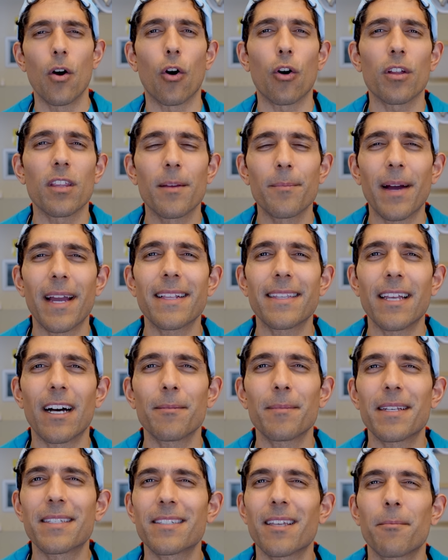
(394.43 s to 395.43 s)
Or they might tell
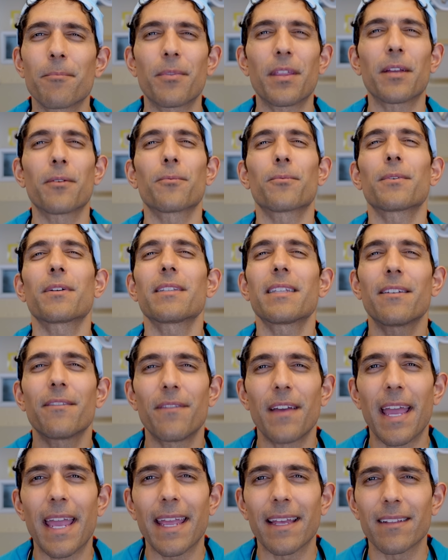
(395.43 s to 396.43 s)
me something really
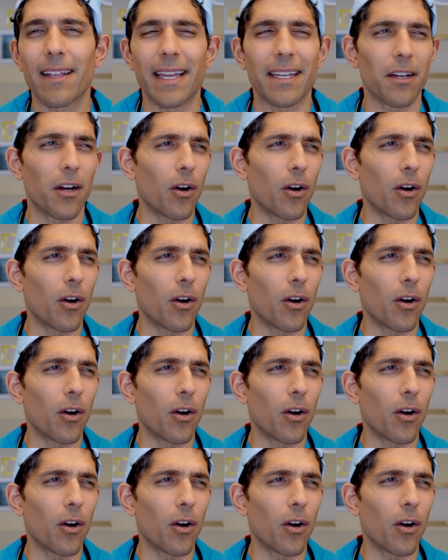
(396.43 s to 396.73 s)
vague like,